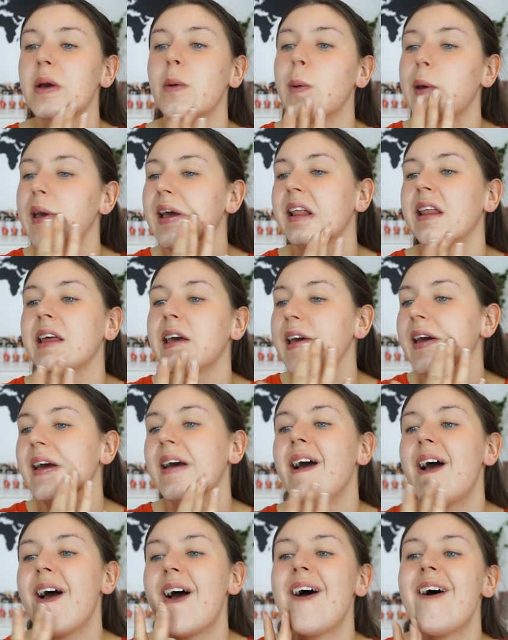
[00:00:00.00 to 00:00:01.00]
quickly.
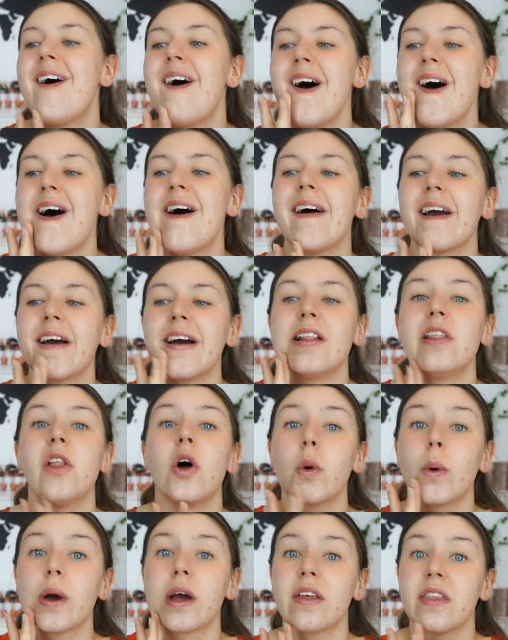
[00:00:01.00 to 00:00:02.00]
Like a
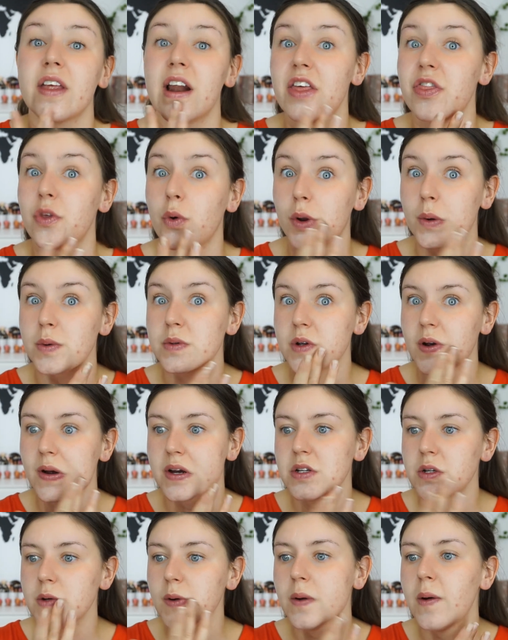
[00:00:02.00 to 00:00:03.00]
lot quicker than I thought it was
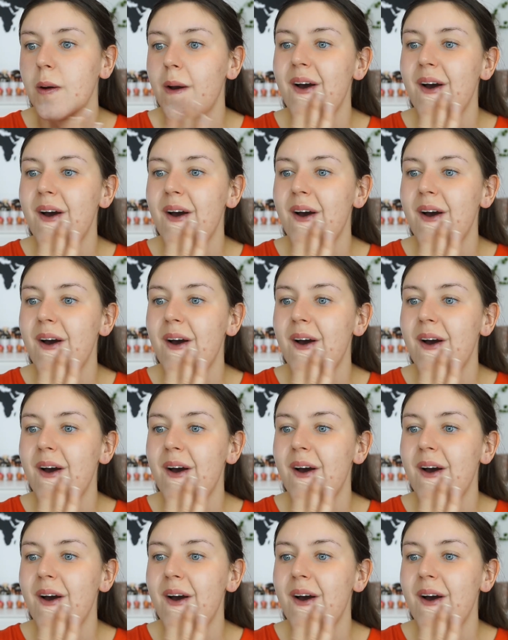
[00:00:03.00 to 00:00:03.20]
going to.